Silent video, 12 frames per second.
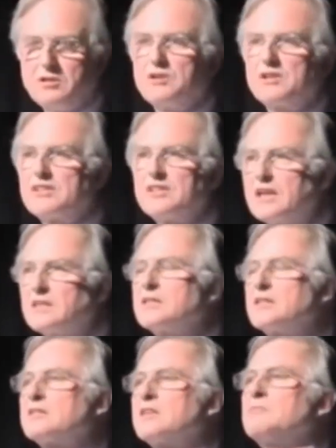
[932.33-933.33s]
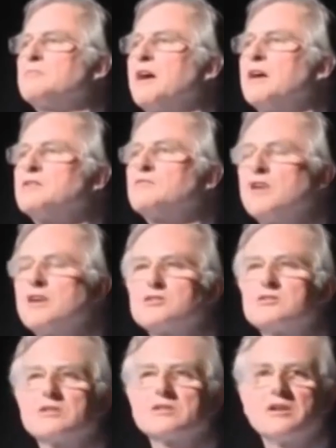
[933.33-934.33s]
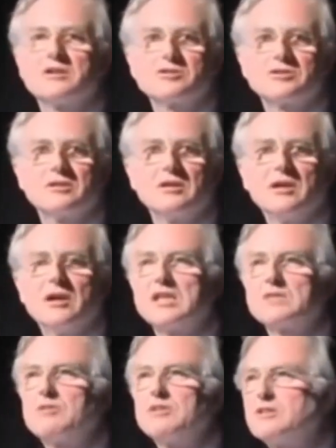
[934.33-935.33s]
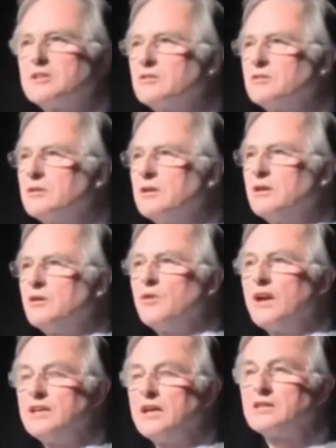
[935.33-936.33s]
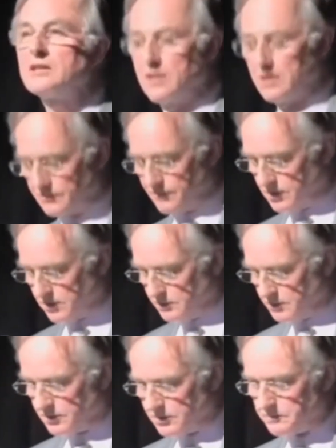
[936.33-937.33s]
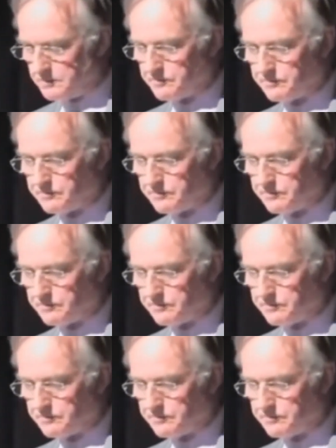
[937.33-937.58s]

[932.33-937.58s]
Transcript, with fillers: to exactly the same kind of rational discussion as political or any other kind of argument?